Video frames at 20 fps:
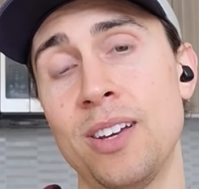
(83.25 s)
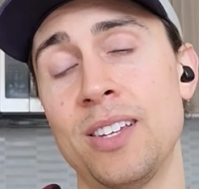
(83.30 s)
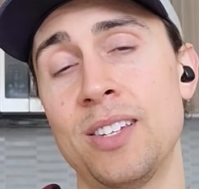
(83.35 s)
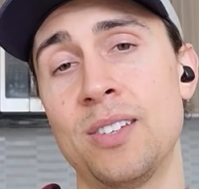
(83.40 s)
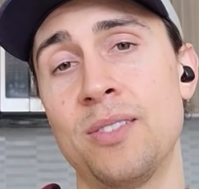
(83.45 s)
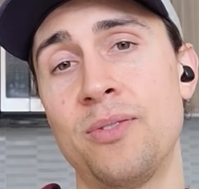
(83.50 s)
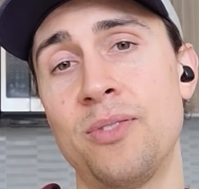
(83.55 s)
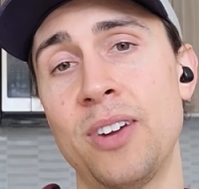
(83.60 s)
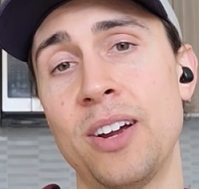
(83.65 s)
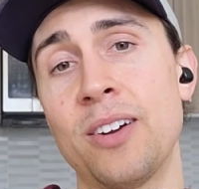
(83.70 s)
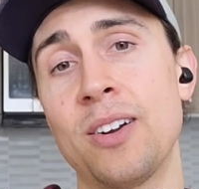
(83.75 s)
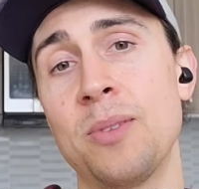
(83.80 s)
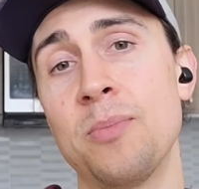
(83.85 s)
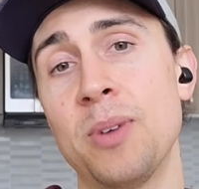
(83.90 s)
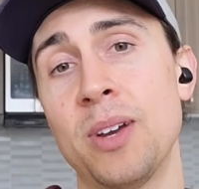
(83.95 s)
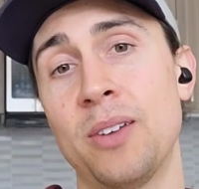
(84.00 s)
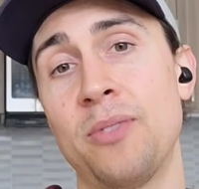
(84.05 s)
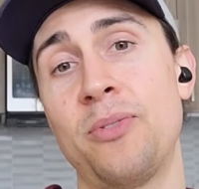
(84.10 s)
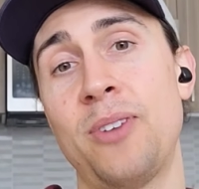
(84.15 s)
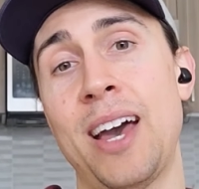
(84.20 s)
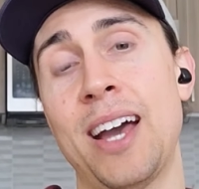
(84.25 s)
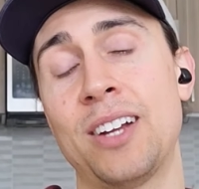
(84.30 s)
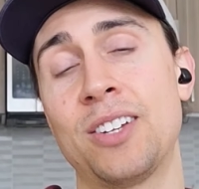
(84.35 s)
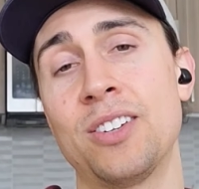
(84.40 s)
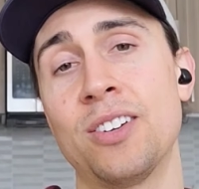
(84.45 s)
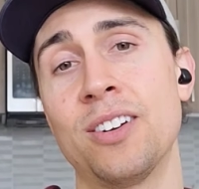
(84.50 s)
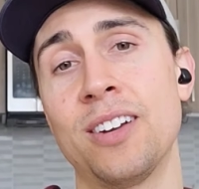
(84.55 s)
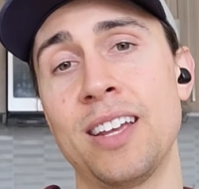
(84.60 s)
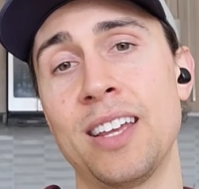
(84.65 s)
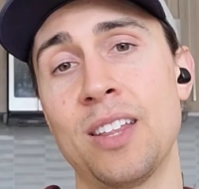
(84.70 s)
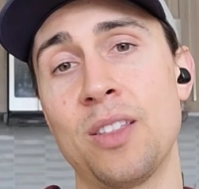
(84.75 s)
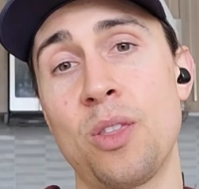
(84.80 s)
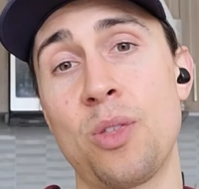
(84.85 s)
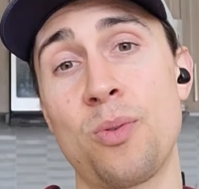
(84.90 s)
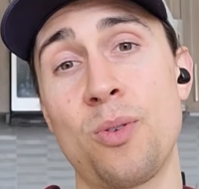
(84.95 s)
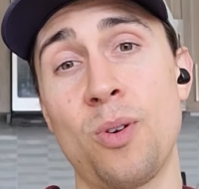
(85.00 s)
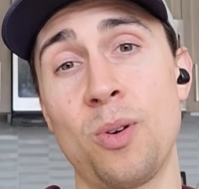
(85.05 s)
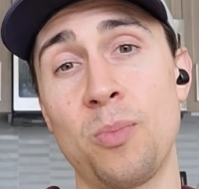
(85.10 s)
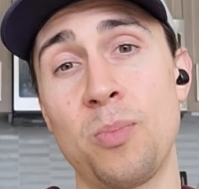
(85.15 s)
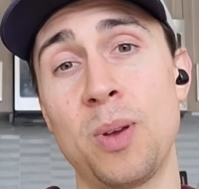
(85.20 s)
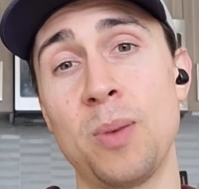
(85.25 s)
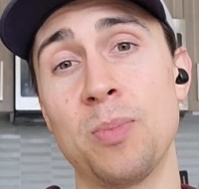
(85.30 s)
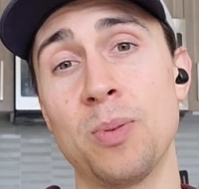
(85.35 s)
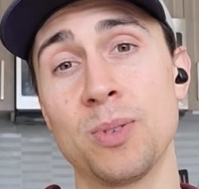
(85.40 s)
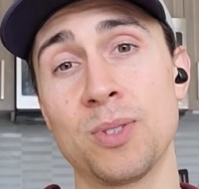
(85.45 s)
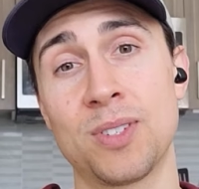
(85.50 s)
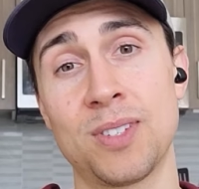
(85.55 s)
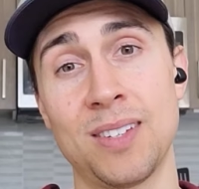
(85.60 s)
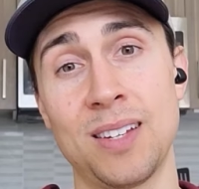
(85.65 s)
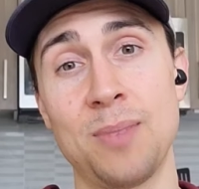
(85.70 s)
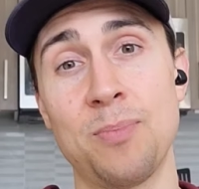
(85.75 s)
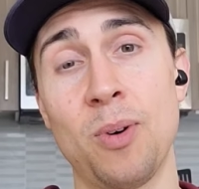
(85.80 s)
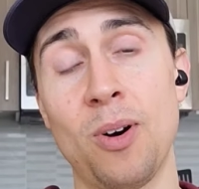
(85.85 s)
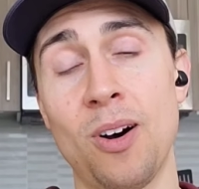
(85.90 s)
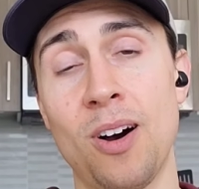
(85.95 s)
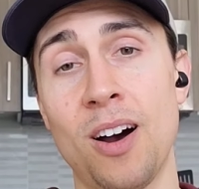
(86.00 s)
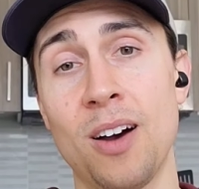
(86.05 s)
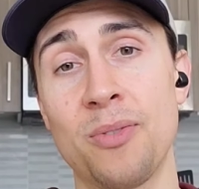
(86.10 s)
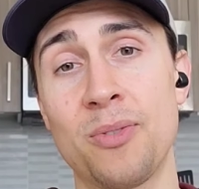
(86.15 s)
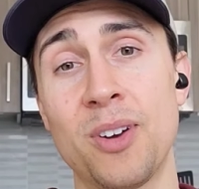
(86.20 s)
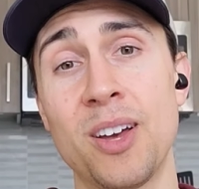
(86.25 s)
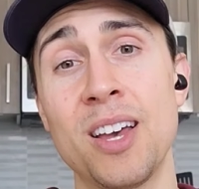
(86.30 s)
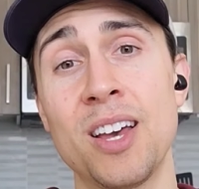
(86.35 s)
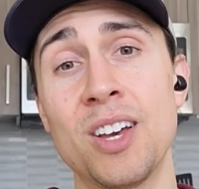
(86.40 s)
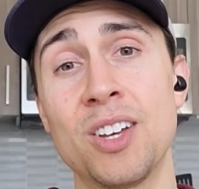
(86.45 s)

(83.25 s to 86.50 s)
is a very big factor in throwing people's sleep off.